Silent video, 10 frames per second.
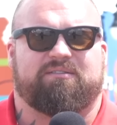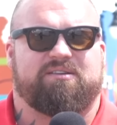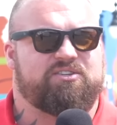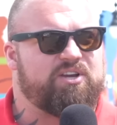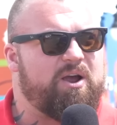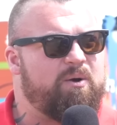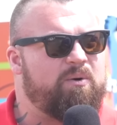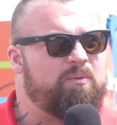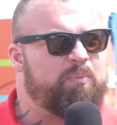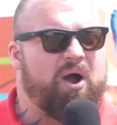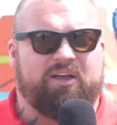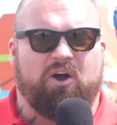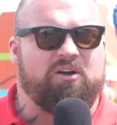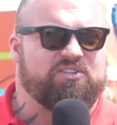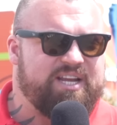so but I
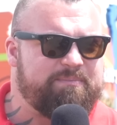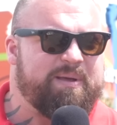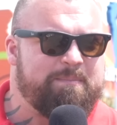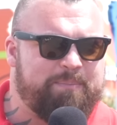can't see him being